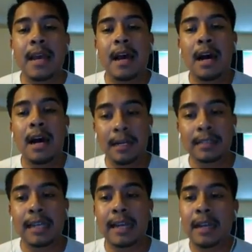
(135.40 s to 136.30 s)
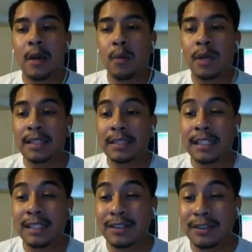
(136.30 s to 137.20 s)
hunt and what the
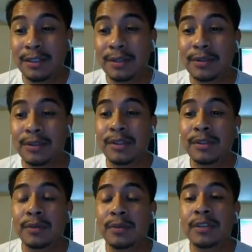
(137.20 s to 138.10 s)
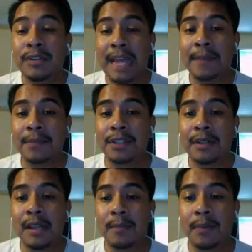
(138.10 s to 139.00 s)
cheetahs do to capture
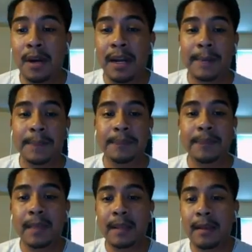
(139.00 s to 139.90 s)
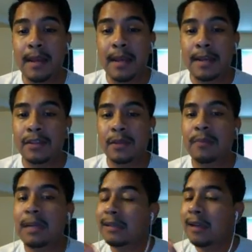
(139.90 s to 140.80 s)
their prey. So
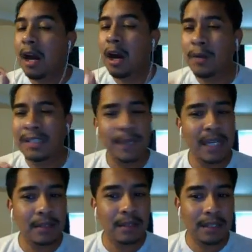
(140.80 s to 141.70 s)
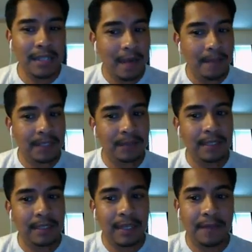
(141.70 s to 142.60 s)
always be on the lookout between
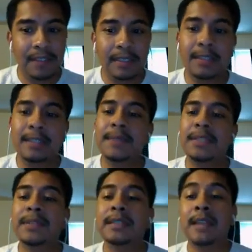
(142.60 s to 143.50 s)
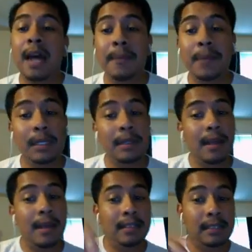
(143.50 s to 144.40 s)
the differences between topic
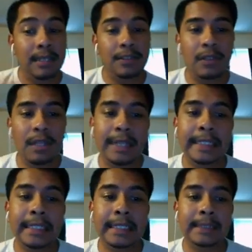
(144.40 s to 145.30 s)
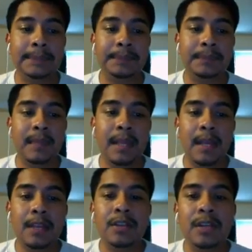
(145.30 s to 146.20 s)
and central idea.
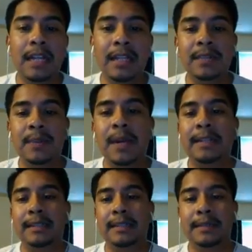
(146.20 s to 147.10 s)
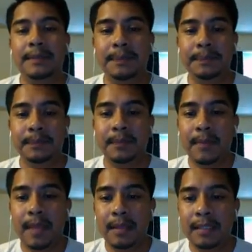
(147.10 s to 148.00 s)
So now let's practice.
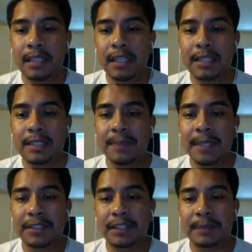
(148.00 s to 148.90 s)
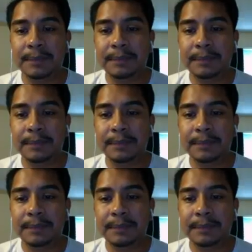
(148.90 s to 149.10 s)
Let's look at this picture.